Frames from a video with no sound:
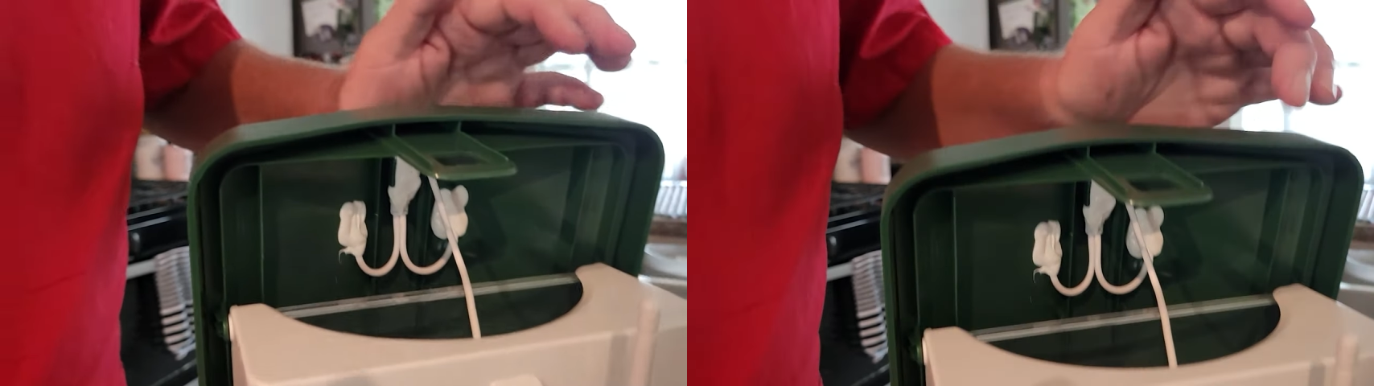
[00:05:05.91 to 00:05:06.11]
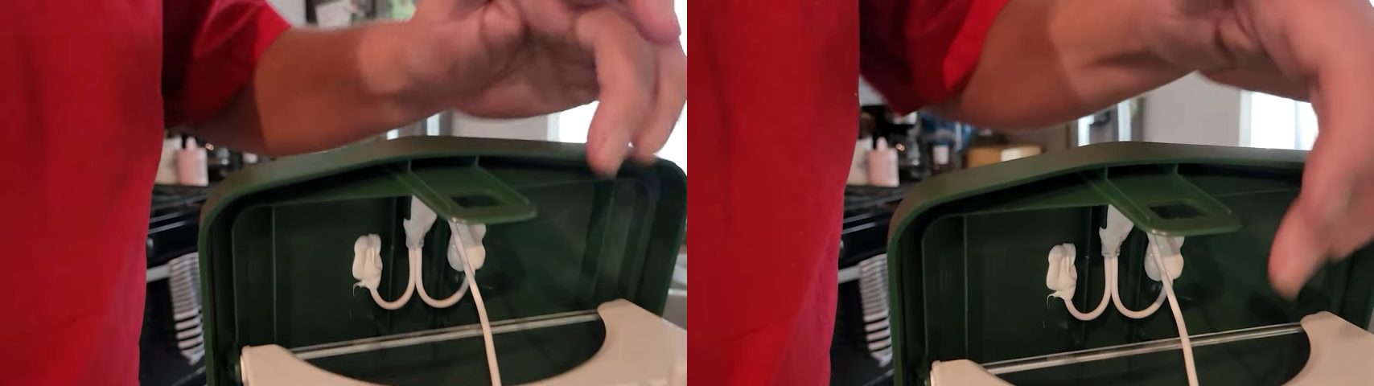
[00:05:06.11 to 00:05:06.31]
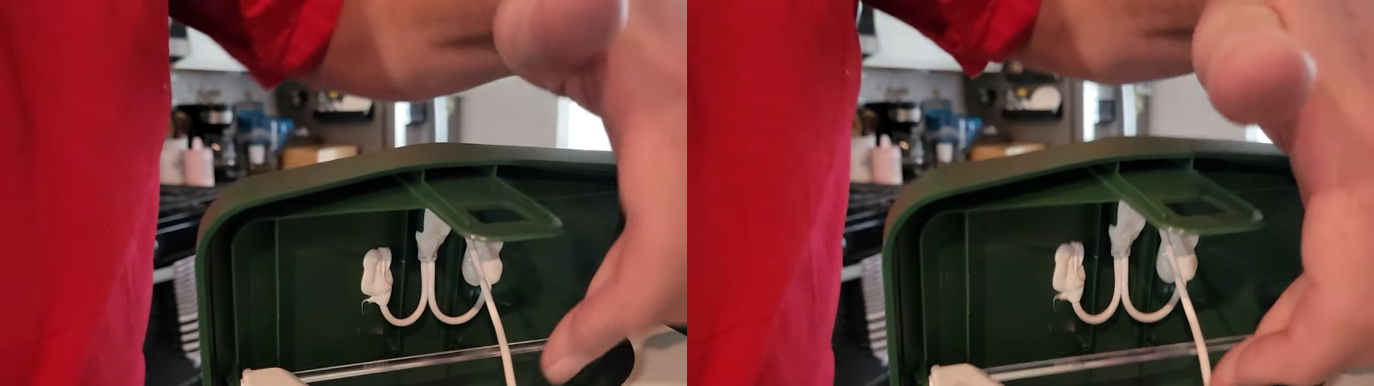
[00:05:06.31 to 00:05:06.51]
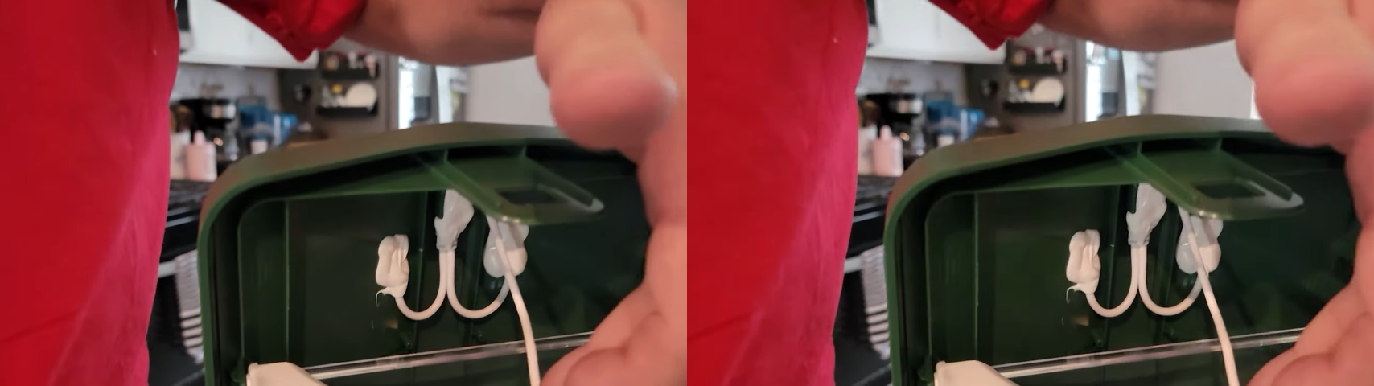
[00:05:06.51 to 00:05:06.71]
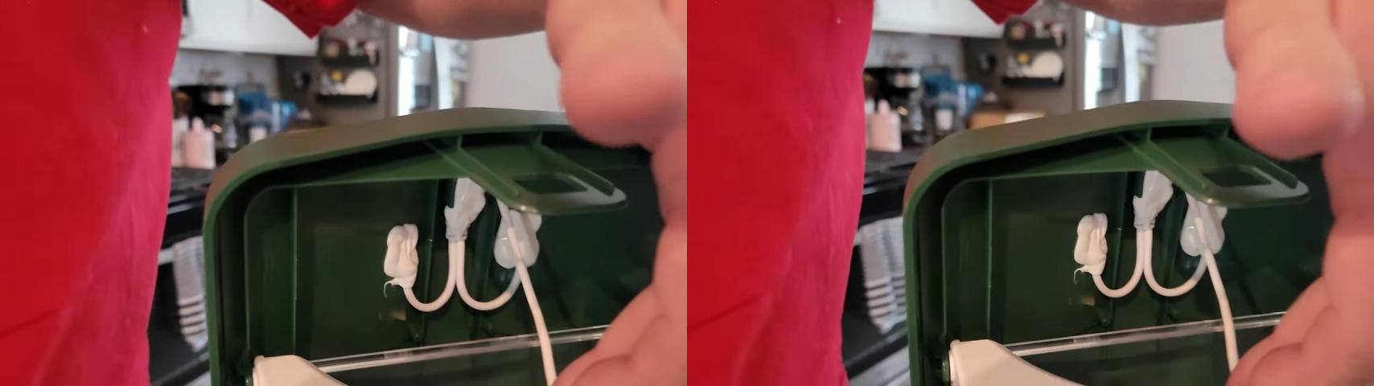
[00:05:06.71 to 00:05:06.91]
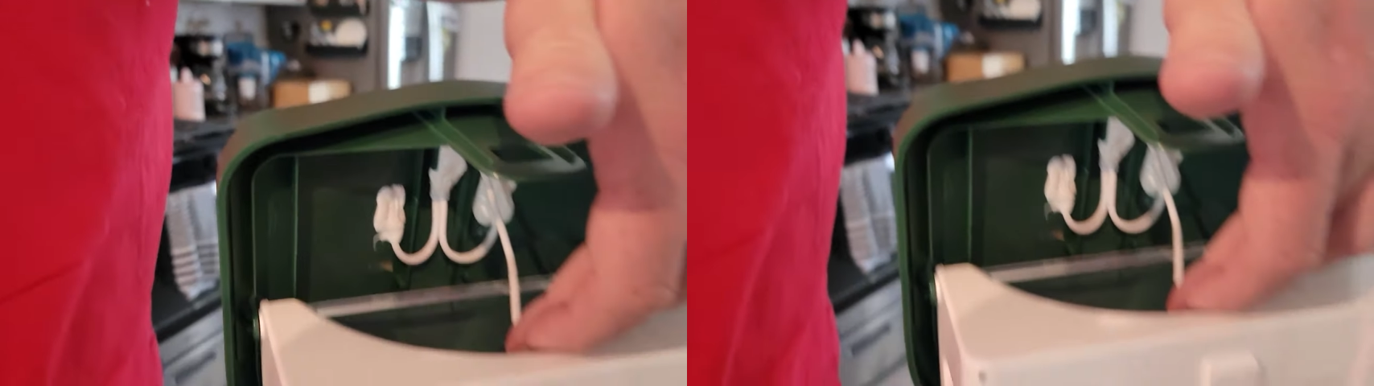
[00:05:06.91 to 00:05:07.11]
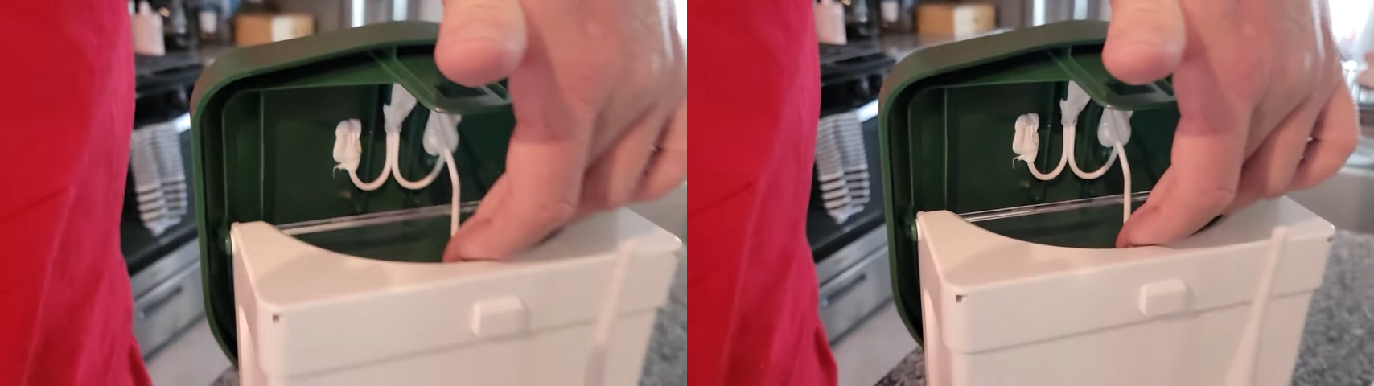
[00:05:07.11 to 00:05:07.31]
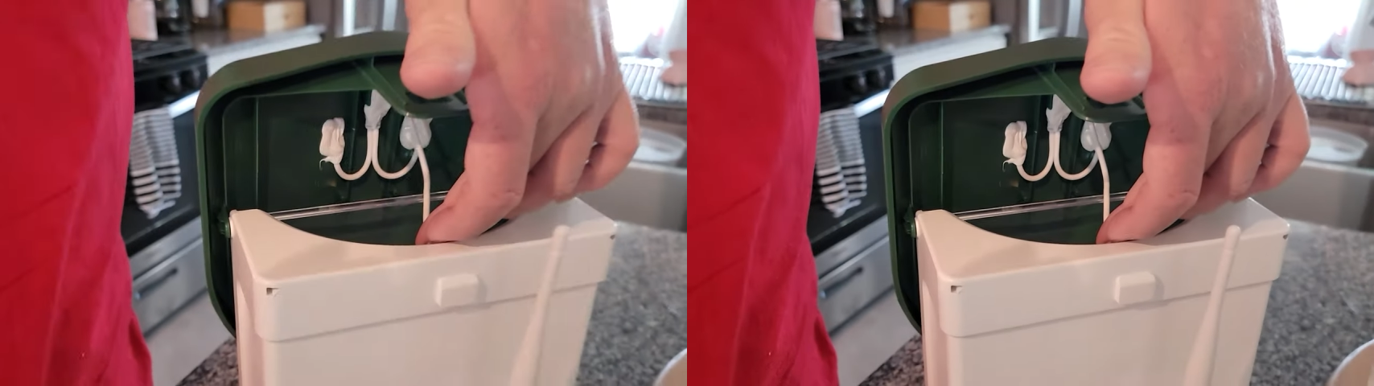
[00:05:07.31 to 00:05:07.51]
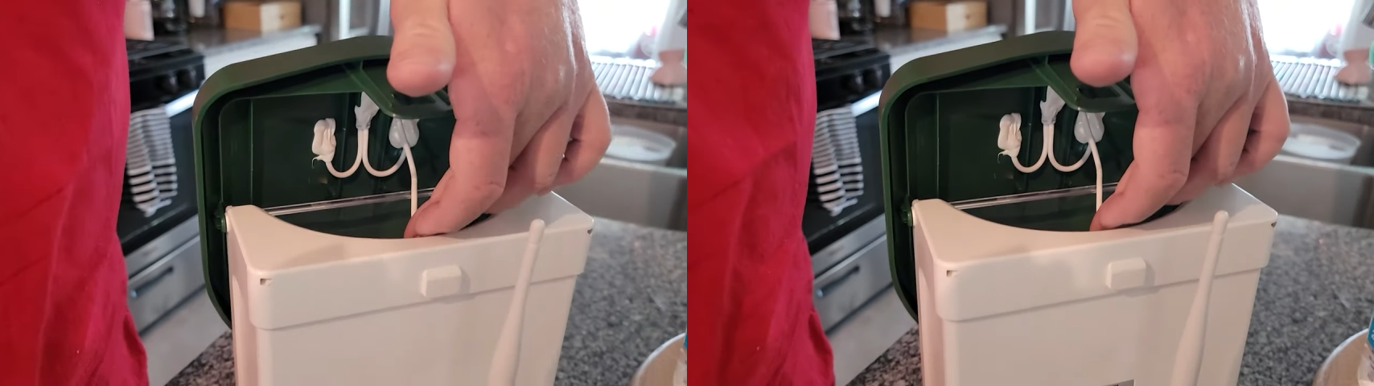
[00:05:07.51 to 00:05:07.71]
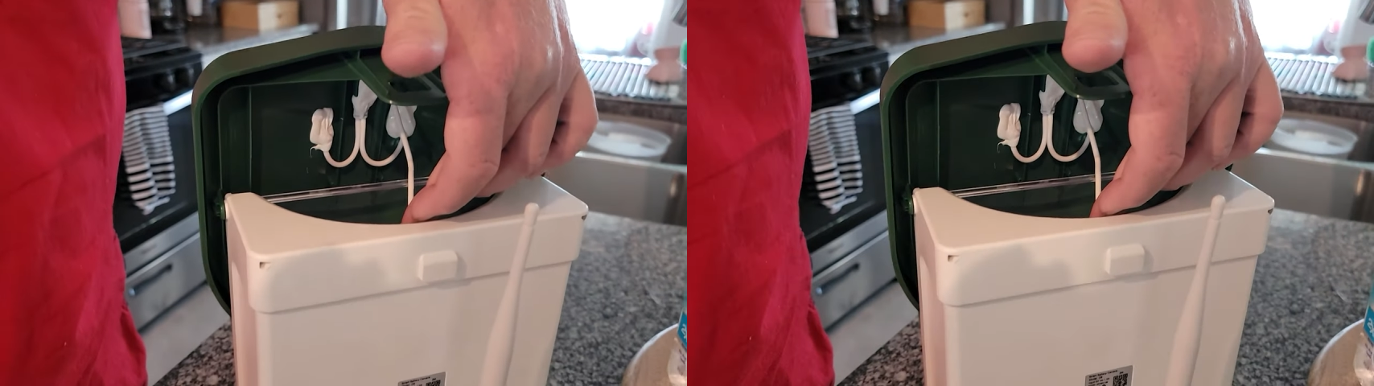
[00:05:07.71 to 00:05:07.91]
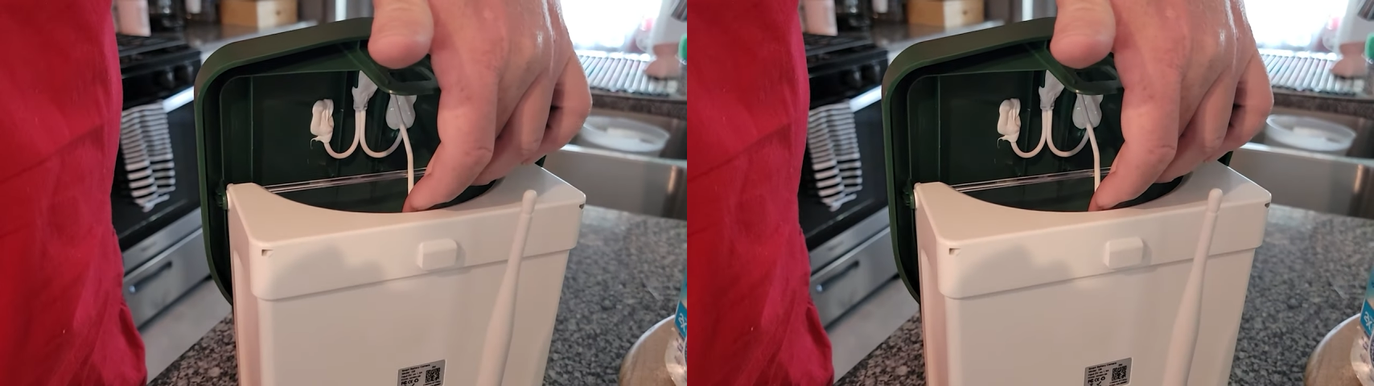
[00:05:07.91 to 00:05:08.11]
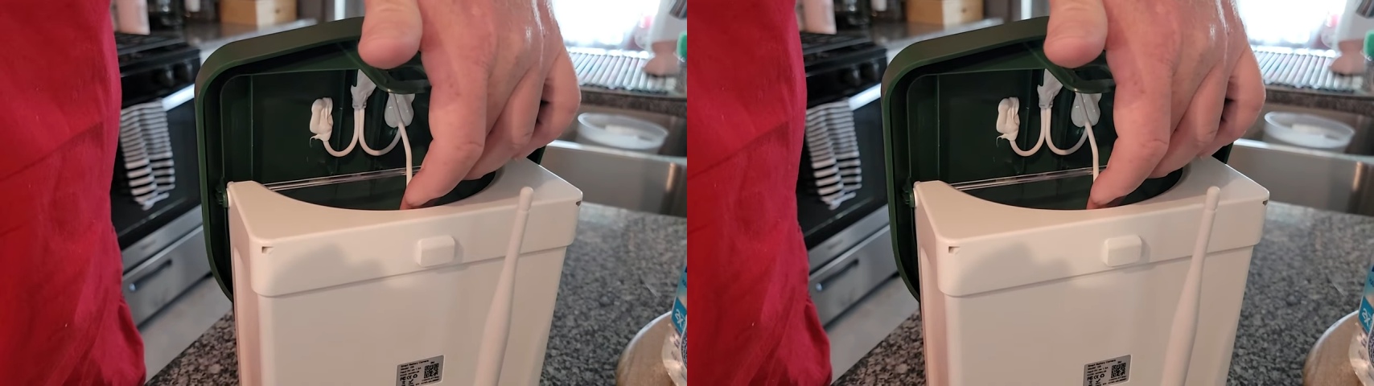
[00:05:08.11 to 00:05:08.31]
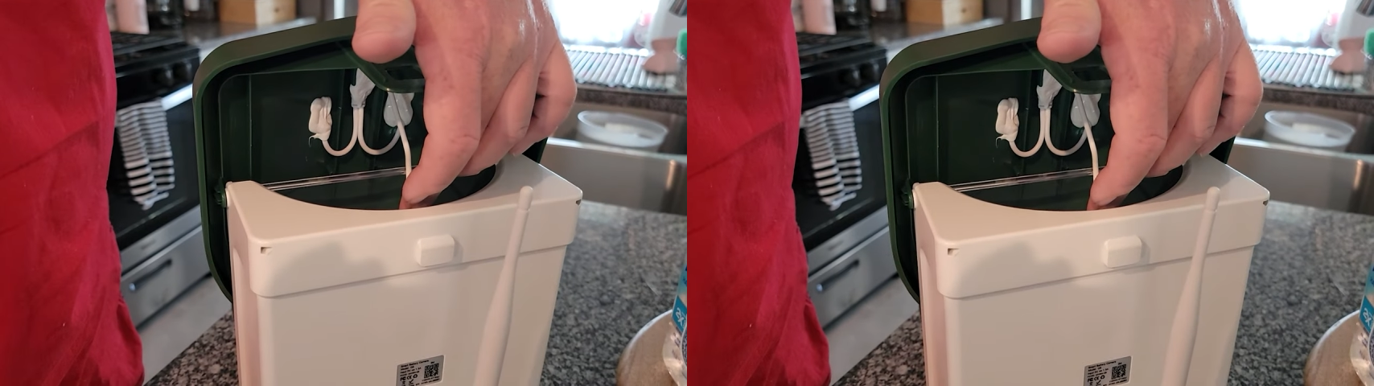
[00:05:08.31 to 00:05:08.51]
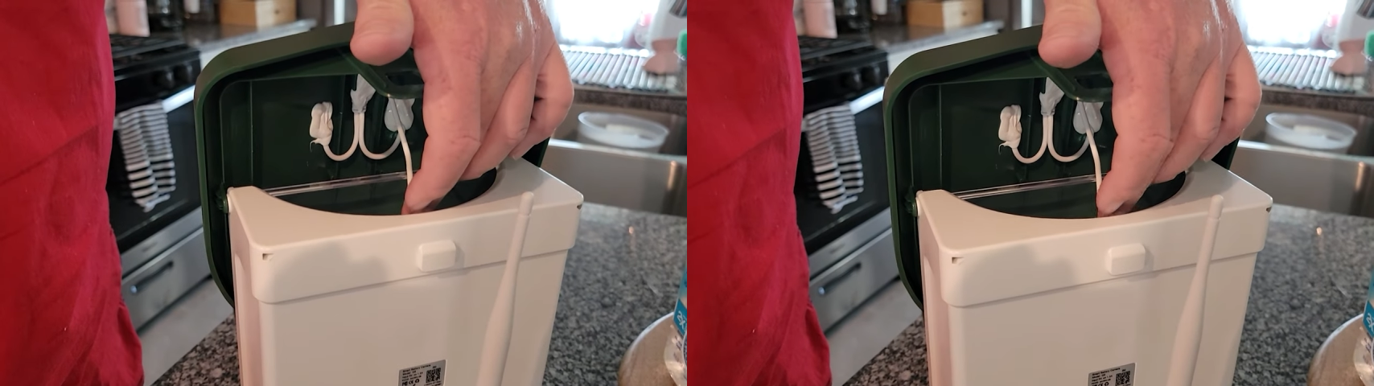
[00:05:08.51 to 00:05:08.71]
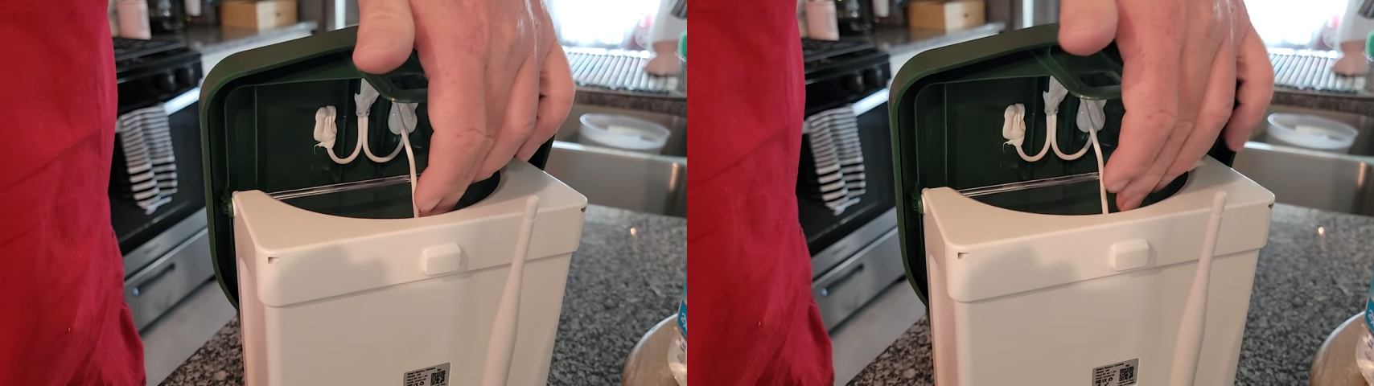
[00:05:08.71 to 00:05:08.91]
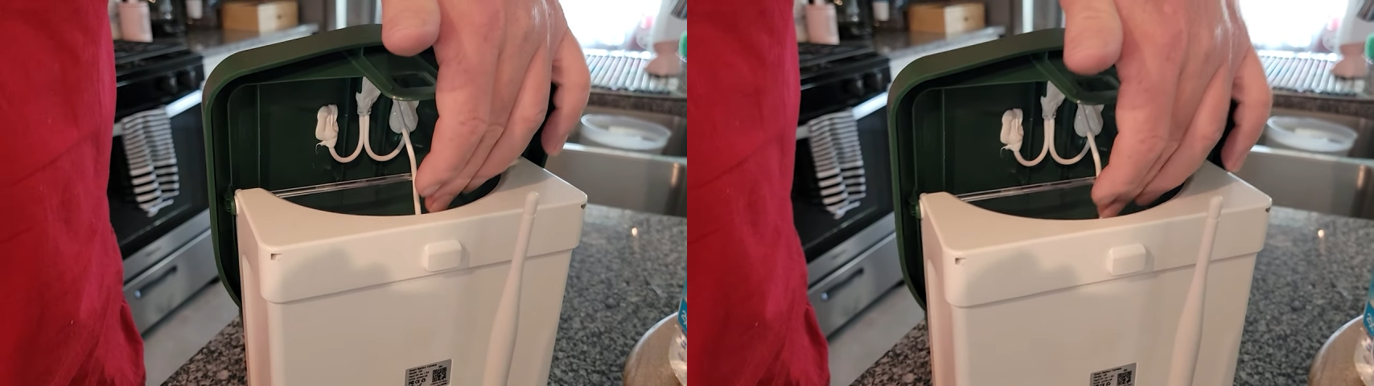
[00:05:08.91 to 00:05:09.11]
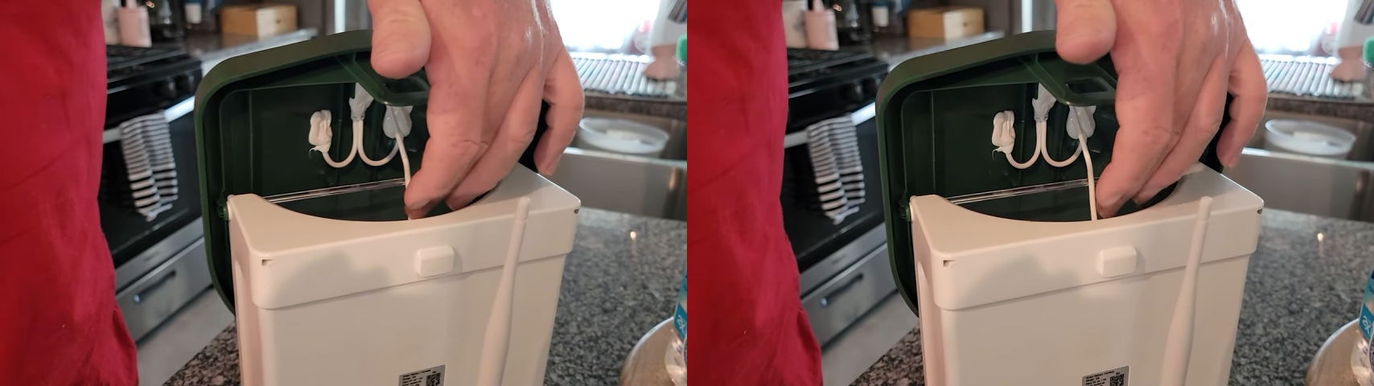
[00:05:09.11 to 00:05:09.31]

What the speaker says: [unreadable: no face in view]